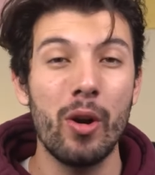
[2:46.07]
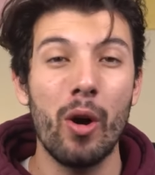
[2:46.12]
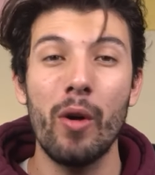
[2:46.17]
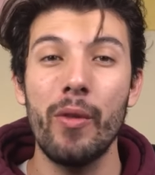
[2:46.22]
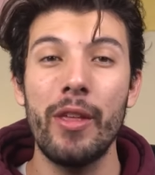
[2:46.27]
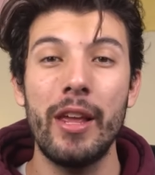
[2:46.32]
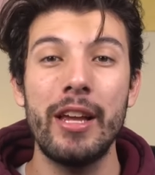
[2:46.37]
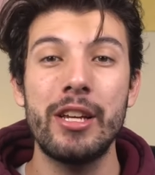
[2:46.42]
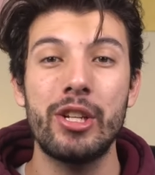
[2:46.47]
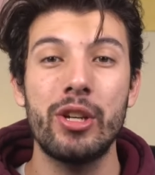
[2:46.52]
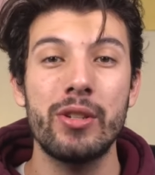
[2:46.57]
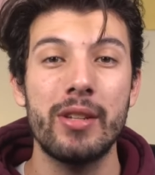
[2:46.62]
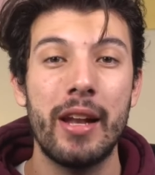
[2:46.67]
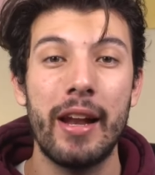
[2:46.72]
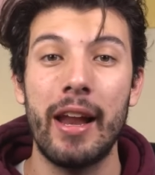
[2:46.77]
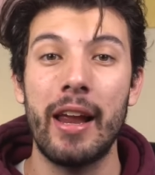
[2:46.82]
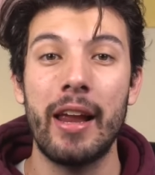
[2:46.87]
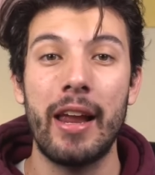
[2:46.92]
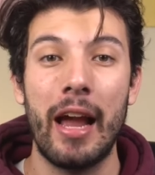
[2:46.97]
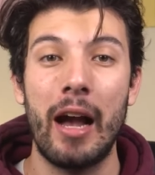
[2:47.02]
all the issues that
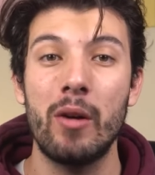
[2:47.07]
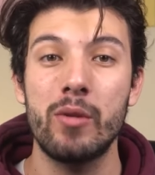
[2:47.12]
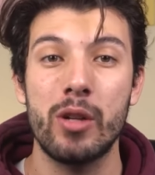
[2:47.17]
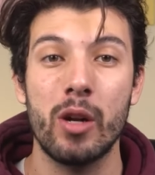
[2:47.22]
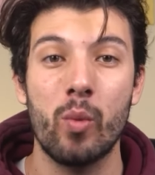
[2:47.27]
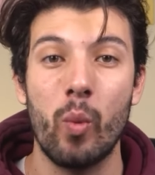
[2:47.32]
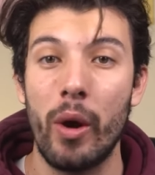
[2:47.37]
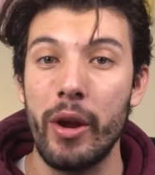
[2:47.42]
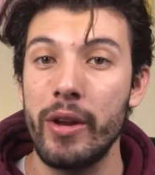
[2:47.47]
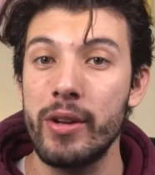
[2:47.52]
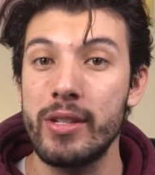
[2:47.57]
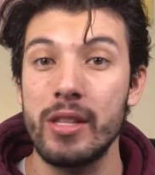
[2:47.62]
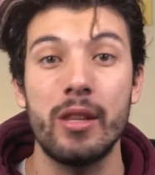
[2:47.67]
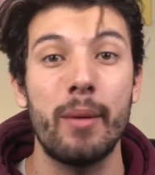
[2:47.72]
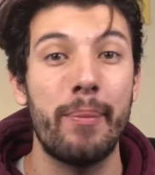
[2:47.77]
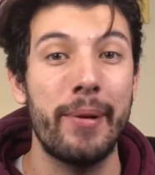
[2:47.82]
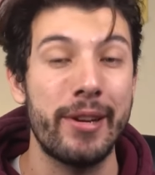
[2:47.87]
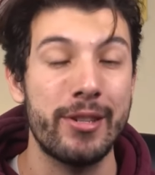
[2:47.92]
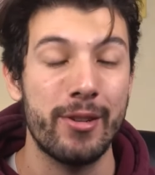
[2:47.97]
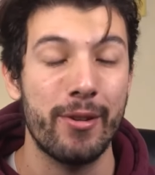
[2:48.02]
I encountered while using the
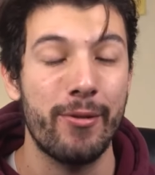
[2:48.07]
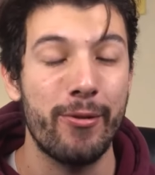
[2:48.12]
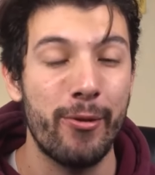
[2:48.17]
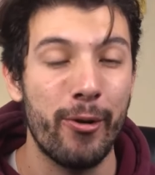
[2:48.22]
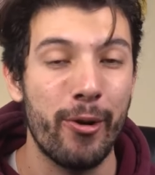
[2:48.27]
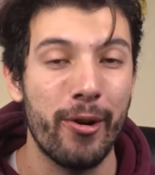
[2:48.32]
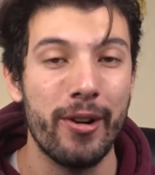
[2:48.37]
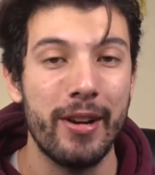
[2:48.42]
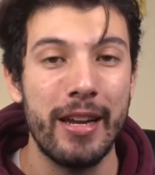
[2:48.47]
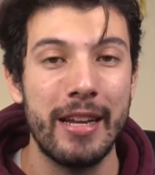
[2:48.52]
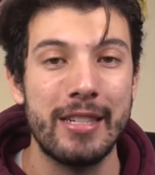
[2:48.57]
Pixel 4.